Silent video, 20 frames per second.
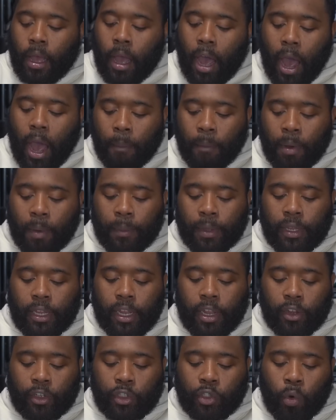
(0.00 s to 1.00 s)

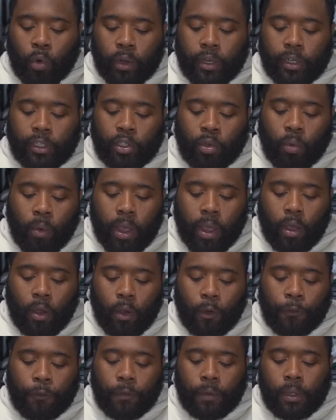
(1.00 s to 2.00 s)
Air Jordan
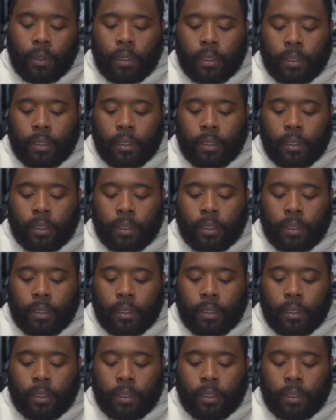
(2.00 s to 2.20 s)
12.